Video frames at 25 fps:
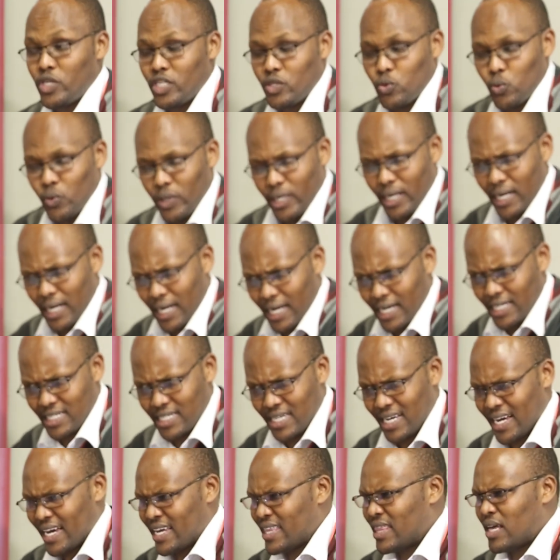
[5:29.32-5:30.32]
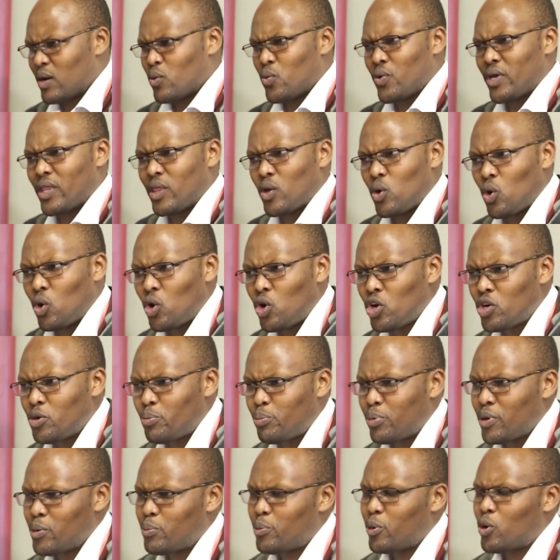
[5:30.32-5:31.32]
which we relate either with
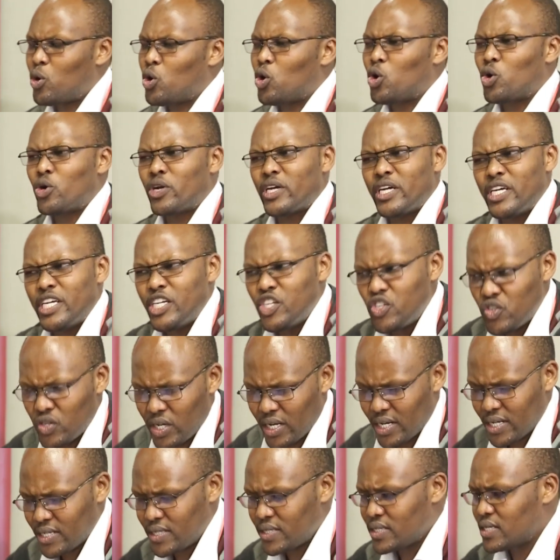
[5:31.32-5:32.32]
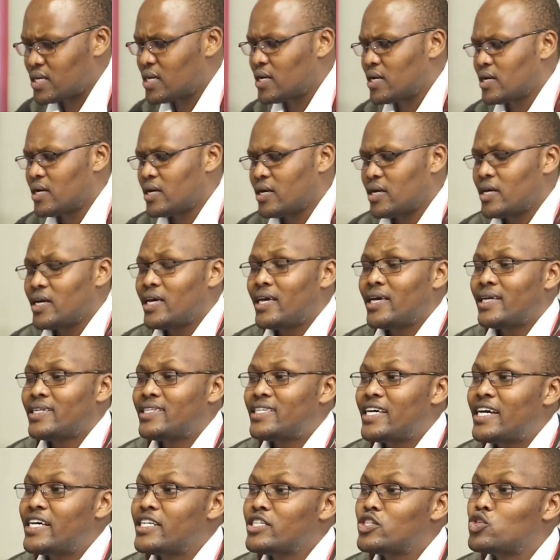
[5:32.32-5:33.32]
old people or injuries,
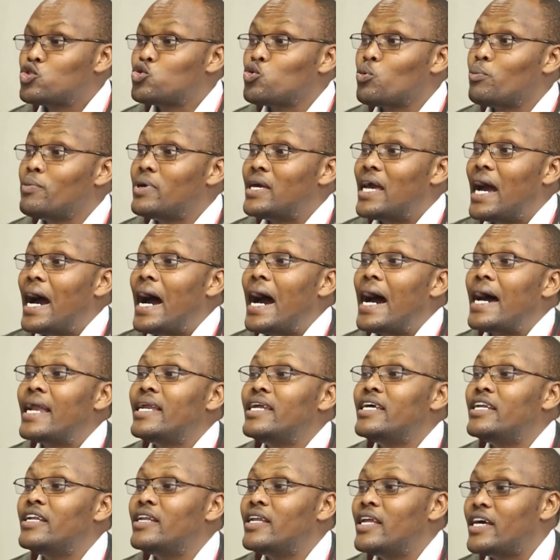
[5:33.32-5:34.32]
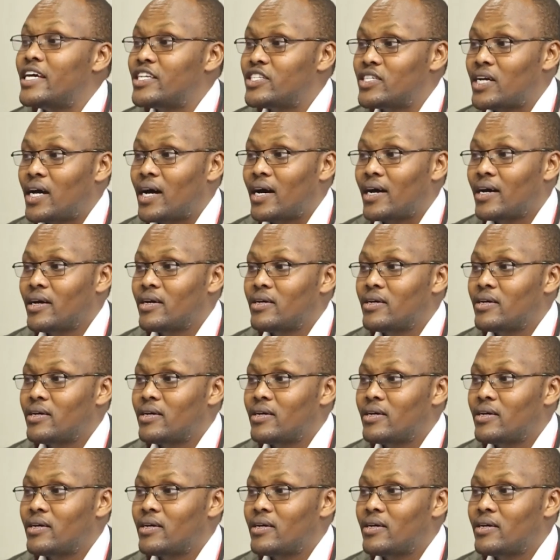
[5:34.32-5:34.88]
tends to be hard in nature.